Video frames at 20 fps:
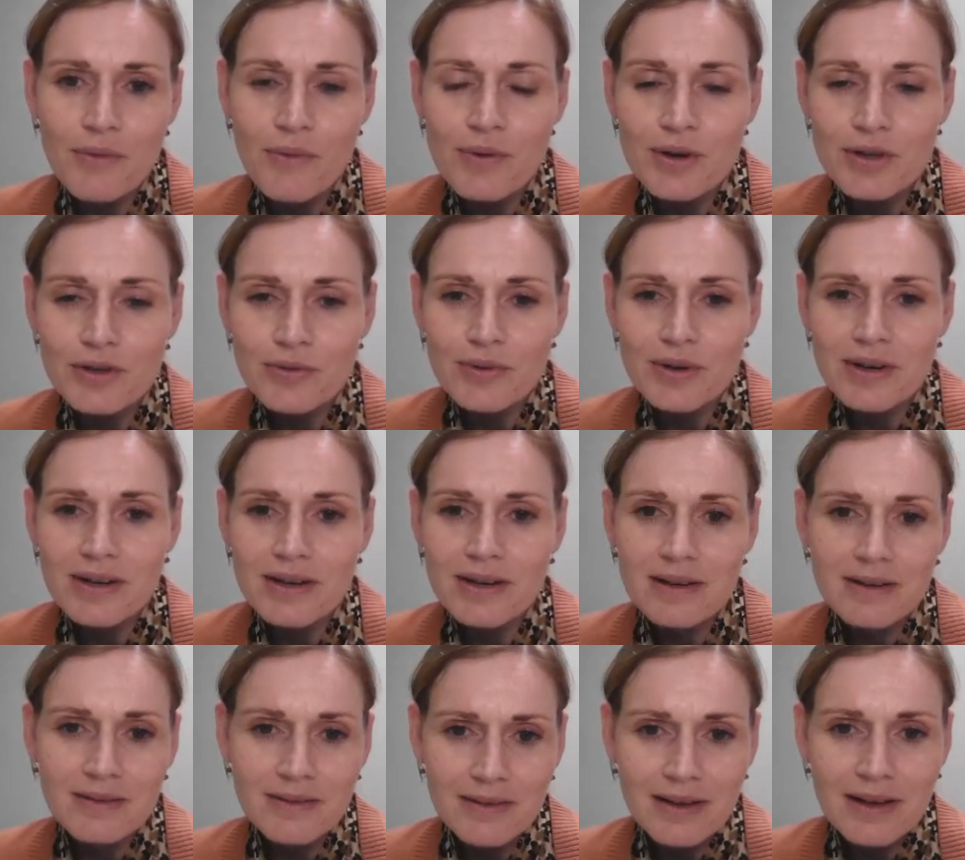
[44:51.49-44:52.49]
which were,
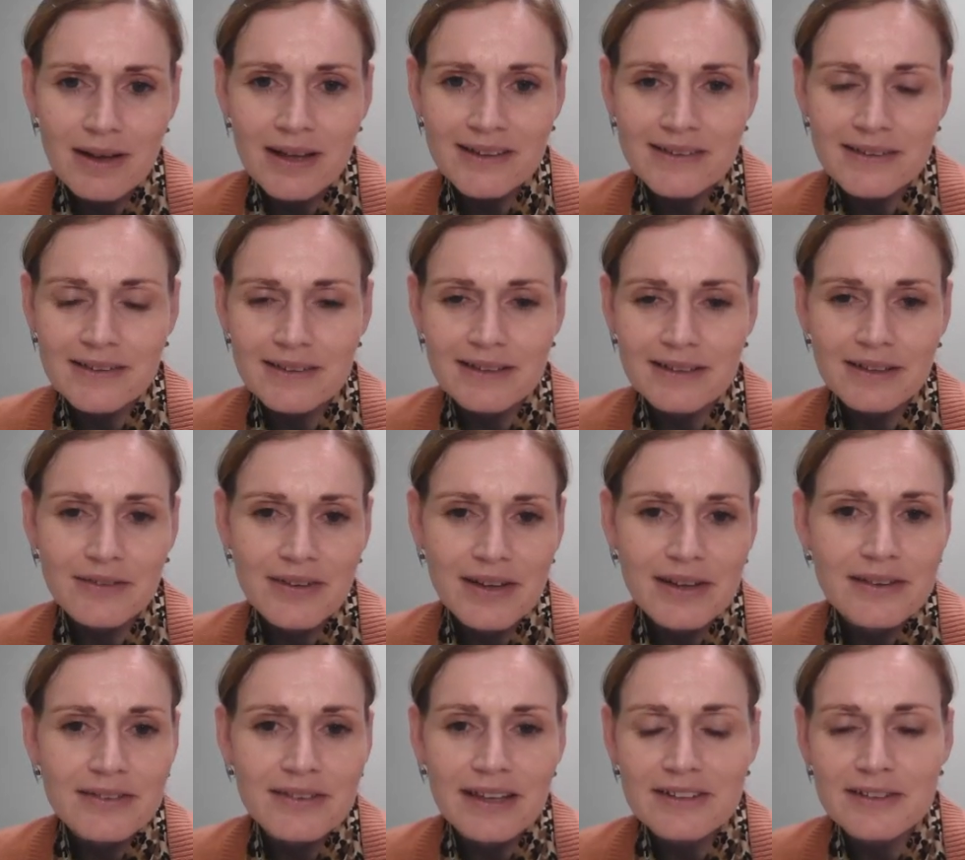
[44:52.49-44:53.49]
as
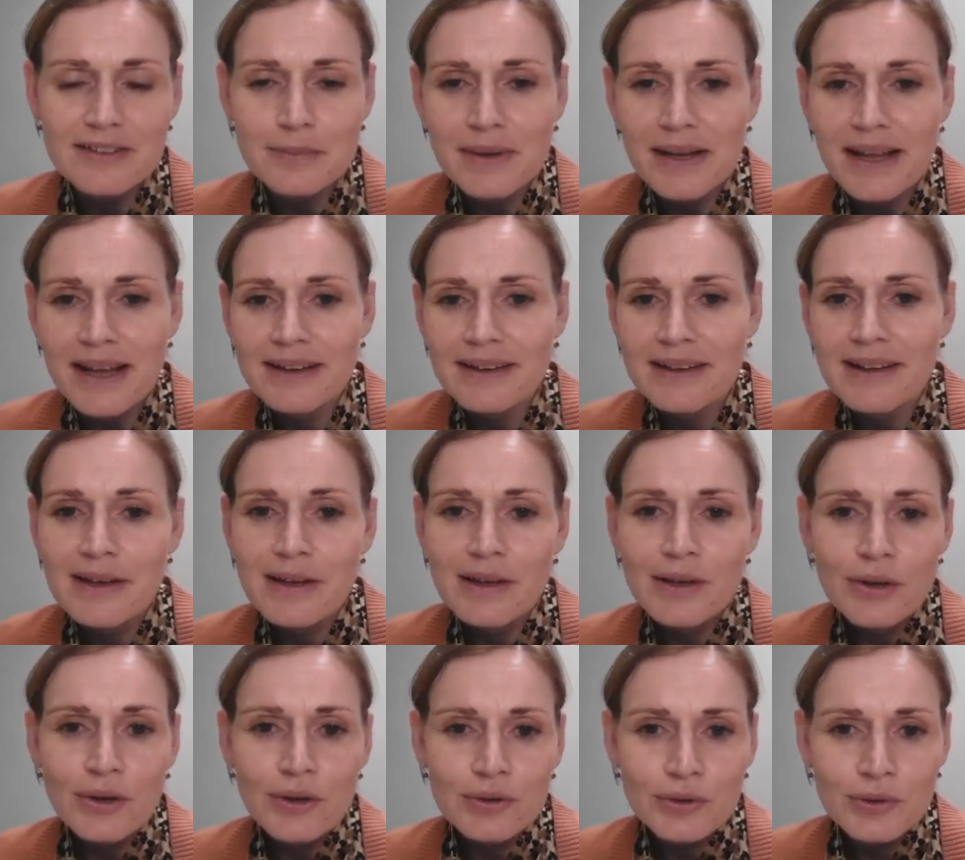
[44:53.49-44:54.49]
Grace explained,
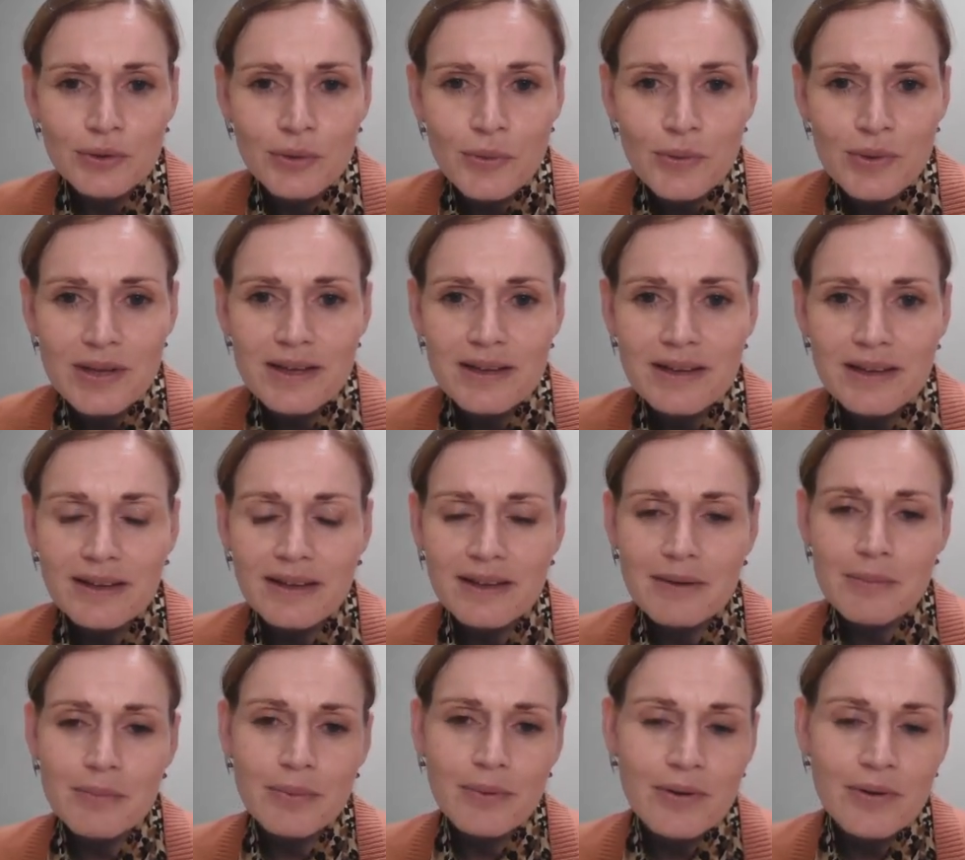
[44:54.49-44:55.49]
2-week
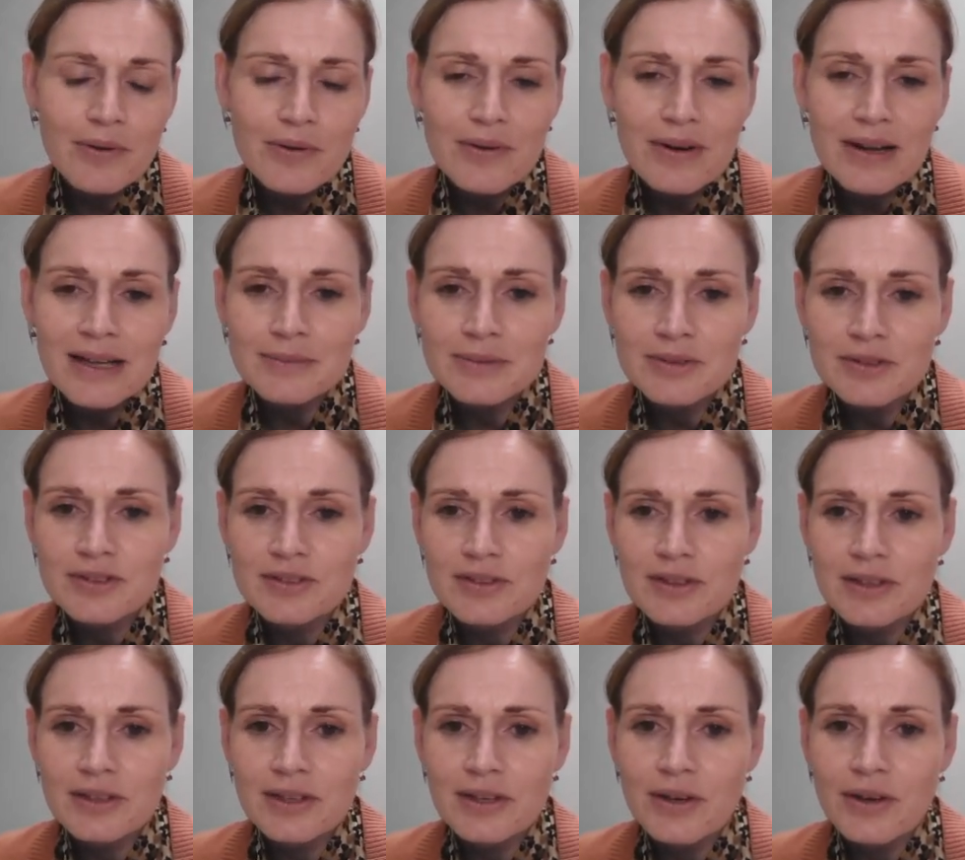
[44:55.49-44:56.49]
programs
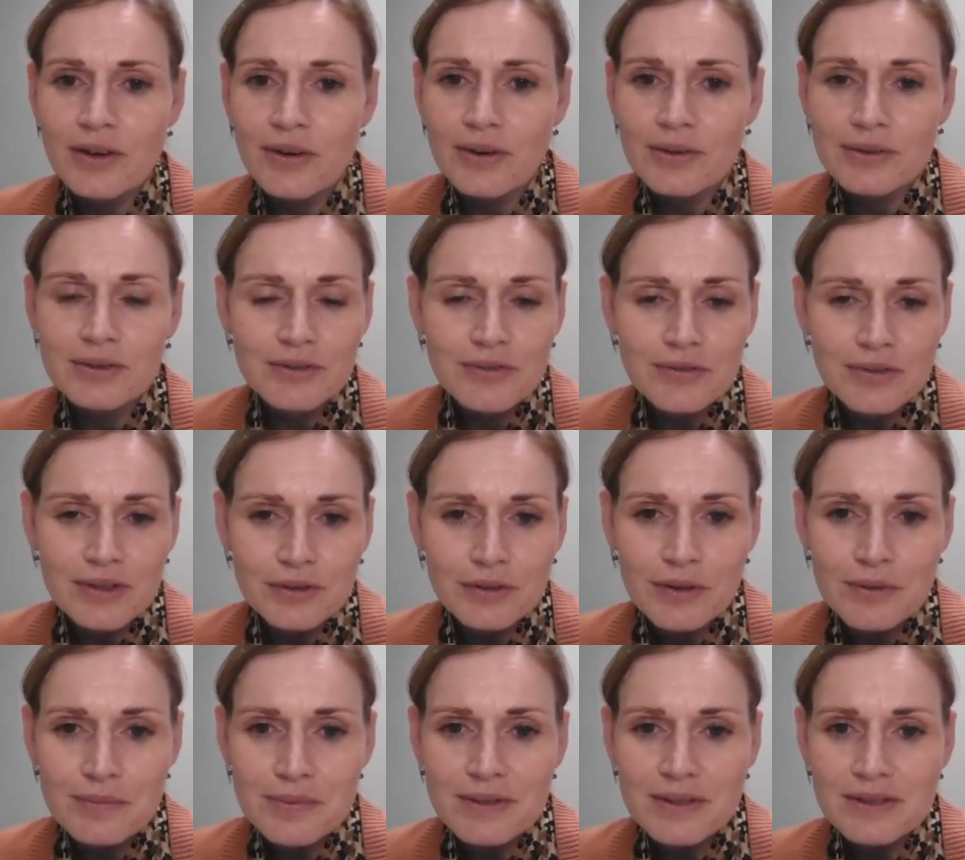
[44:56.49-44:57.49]
on different
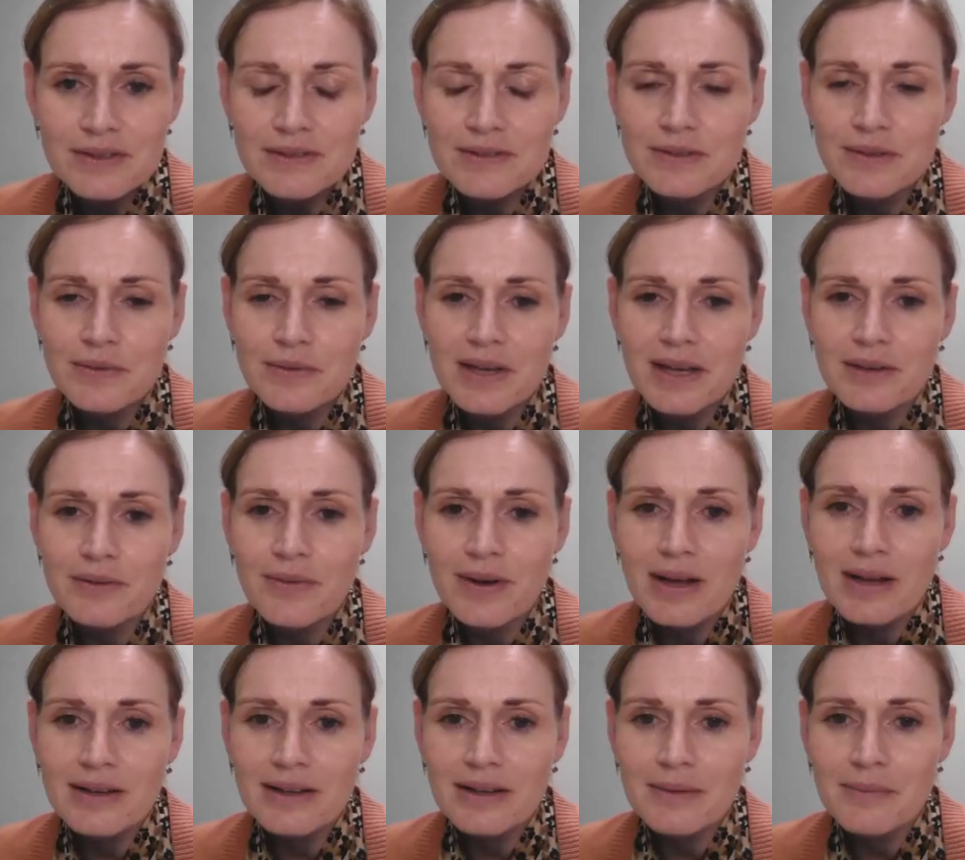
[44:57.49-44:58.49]
topics. So we had
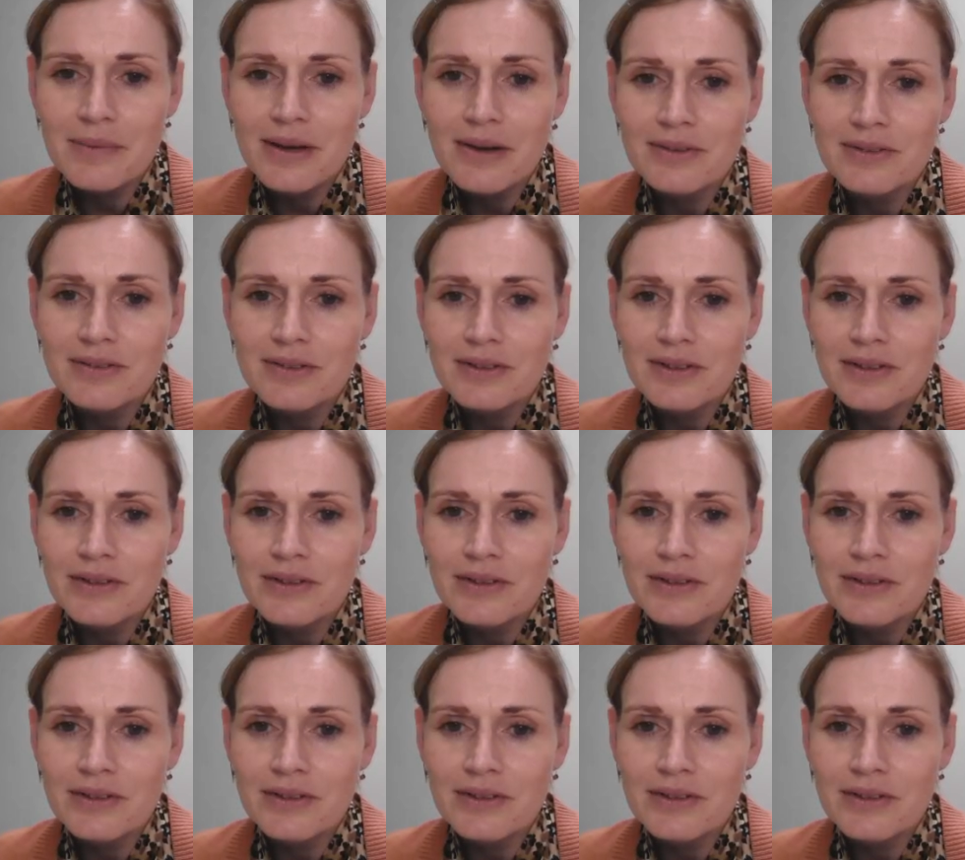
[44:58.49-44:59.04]
one about